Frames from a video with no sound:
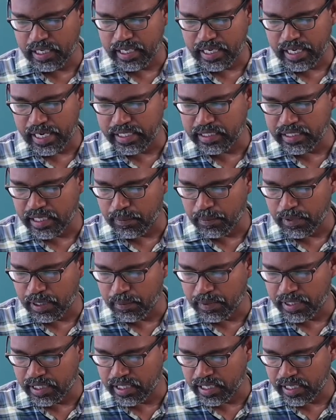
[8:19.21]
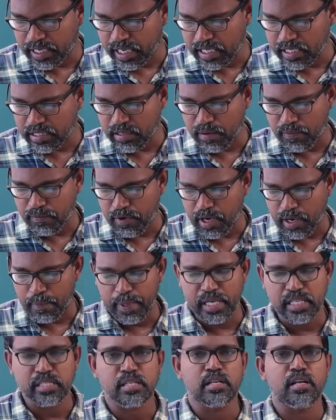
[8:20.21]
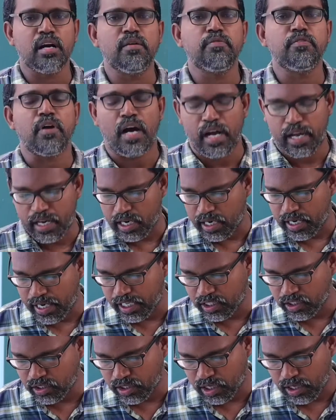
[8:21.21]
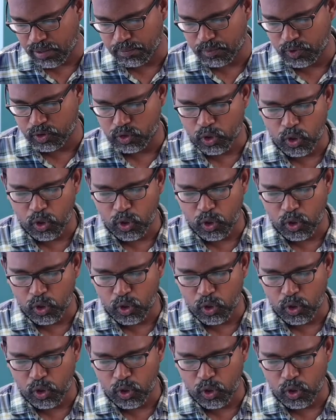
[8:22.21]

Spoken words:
greater will be the case of formation of ionic compound.